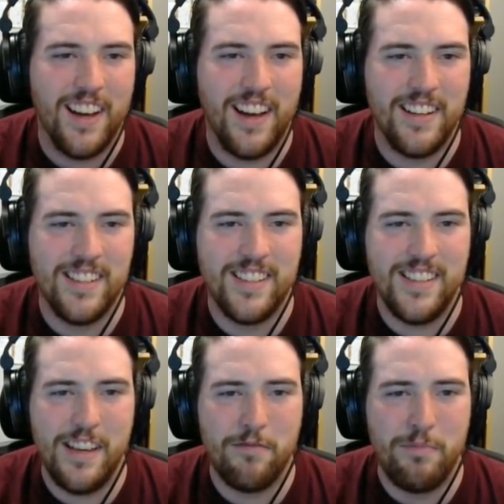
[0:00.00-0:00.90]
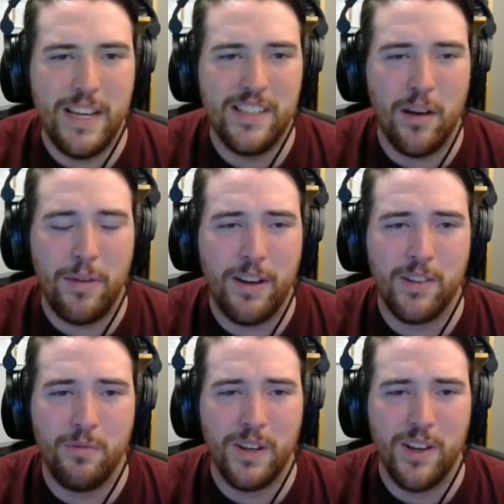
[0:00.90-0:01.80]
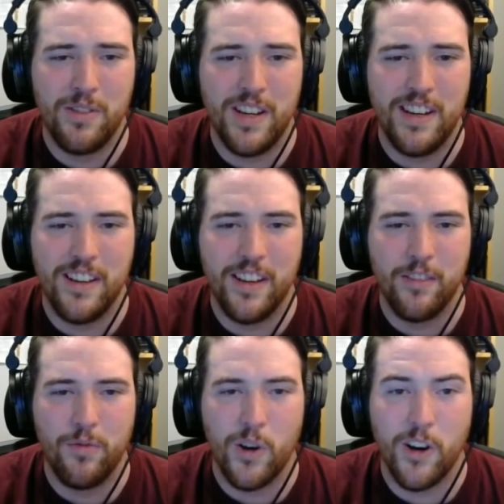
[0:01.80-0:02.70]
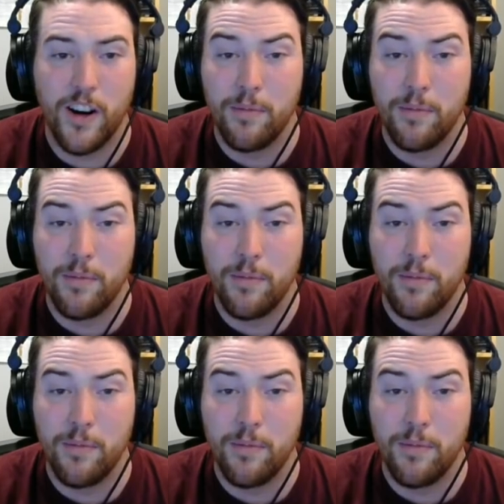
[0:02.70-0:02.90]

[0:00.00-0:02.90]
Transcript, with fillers: and see if me jumping out the window did anything for her.